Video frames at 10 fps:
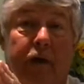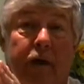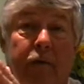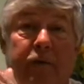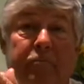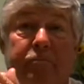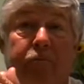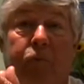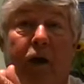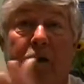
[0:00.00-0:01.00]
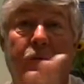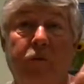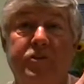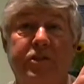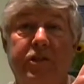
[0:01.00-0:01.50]
And I would have won
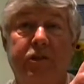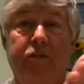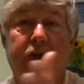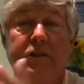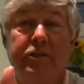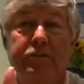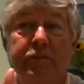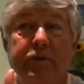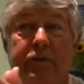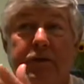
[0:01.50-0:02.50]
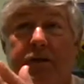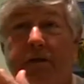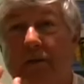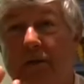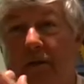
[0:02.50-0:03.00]
all the senior races, but
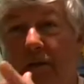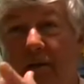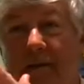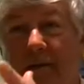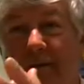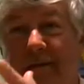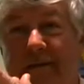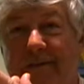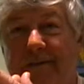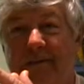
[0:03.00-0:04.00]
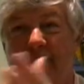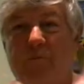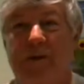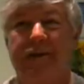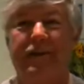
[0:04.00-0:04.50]
because
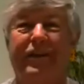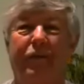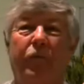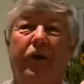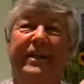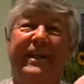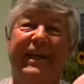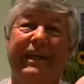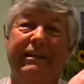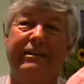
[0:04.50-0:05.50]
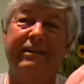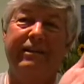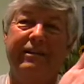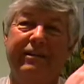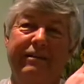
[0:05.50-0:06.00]
I'd done what I did,
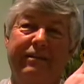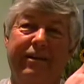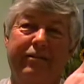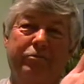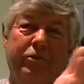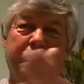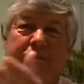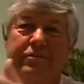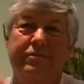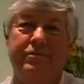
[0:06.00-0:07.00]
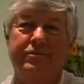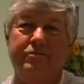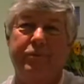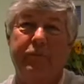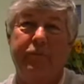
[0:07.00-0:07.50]
I
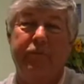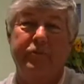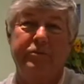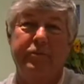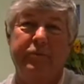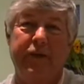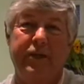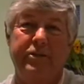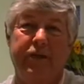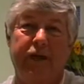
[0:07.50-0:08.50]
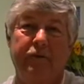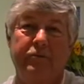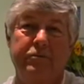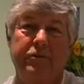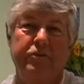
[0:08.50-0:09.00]
wasn't prepared to go
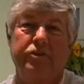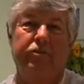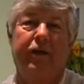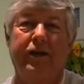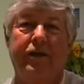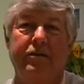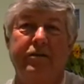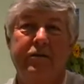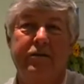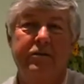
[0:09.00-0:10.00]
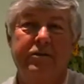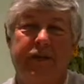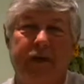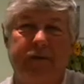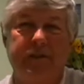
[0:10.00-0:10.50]
and do the training to
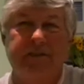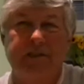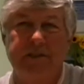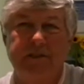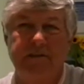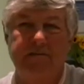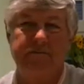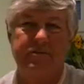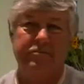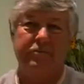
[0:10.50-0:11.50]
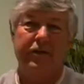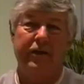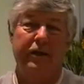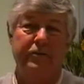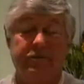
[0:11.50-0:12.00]
go in the senior. It